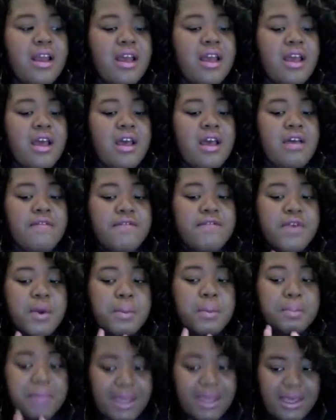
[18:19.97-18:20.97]
For
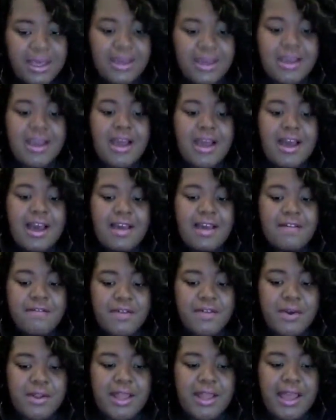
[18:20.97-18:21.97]
me, I feel
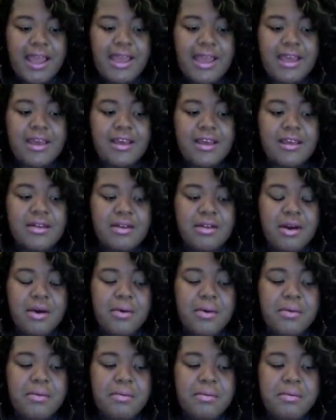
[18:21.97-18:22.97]
like,
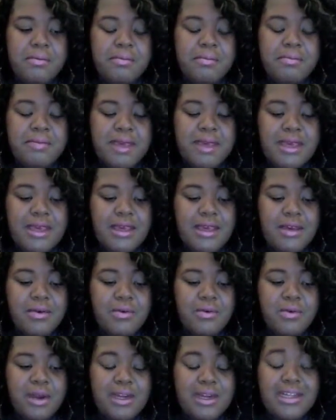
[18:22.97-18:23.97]
me
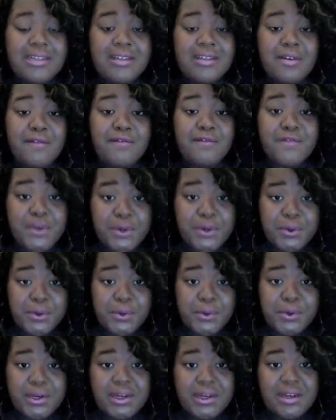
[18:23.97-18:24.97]
running to food
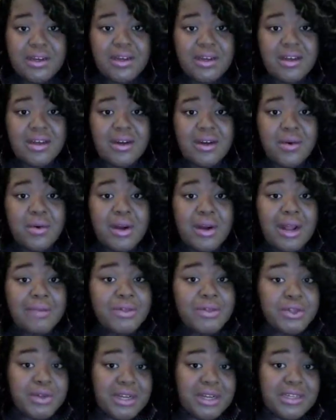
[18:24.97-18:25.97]
when I'm
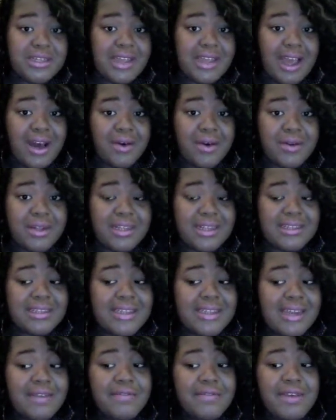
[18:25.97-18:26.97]
stressed out instead of
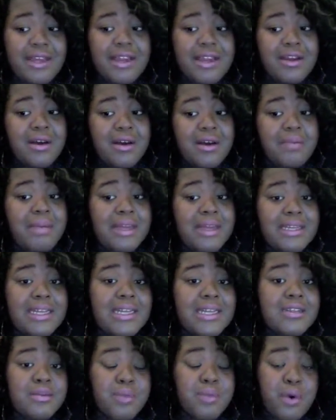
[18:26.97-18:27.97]
getting on my knees
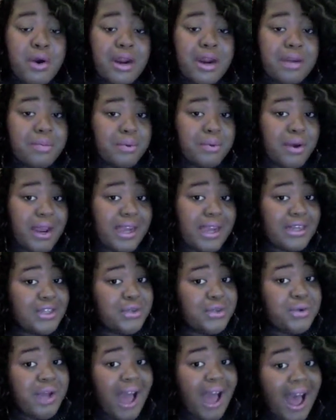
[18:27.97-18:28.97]
more and praying to
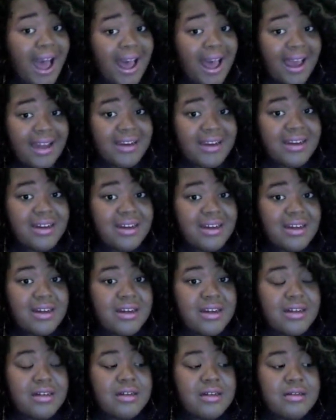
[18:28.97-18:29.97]
God
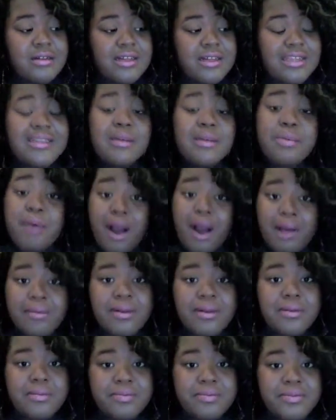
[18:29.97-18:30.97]
is a problem.
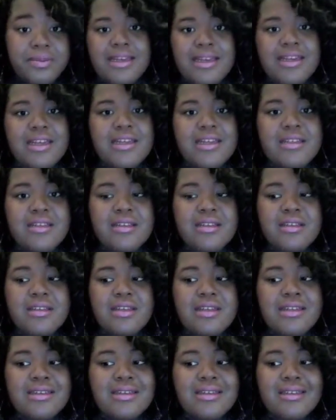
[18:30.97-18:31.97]
It's
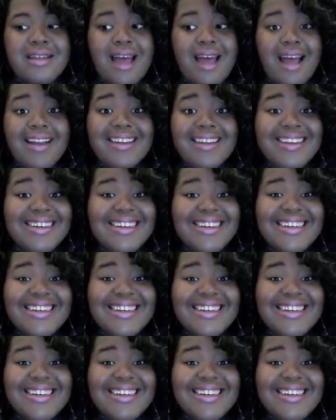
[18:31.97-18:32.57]
not good.